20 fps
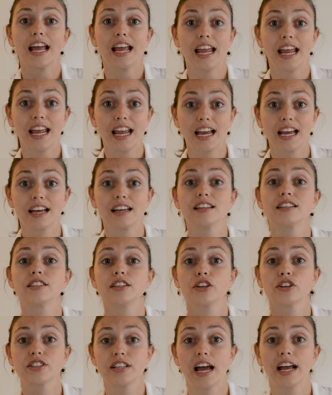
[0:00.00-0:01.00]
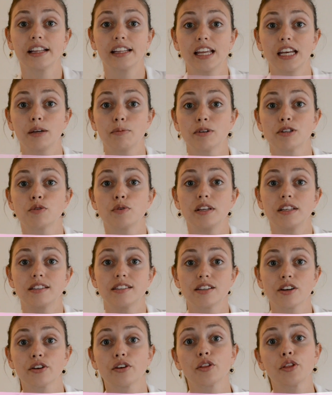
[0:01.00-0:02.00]
and you're dilating between
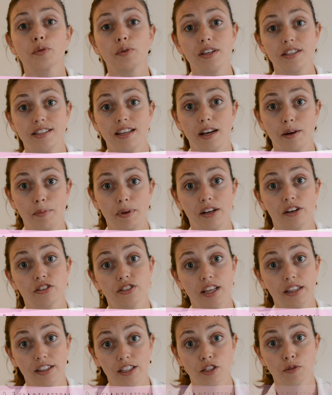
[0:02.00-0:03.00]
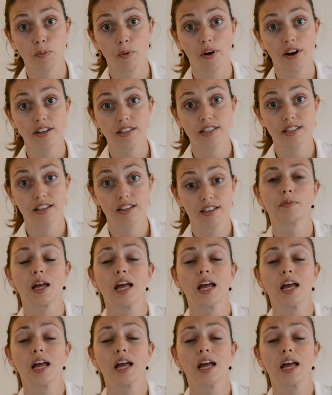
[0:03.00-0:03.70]
0 to 3 centimeters at this point.